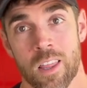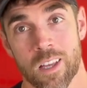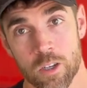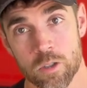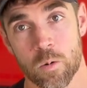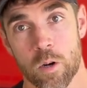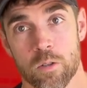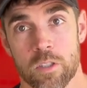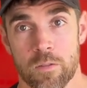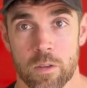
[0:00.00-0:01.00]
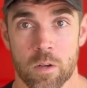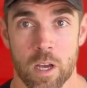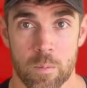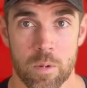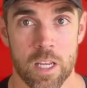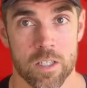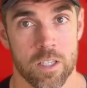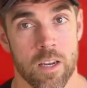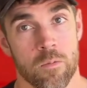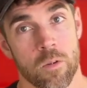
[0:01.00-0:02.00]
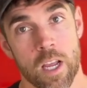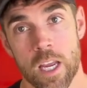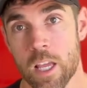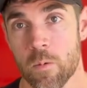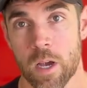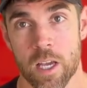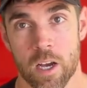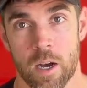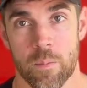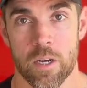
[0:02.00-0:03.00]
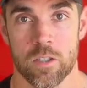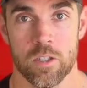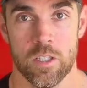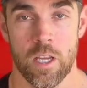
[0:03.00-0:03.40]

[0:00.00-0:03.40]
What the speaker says: Those quotes, if the company is in any way competent, should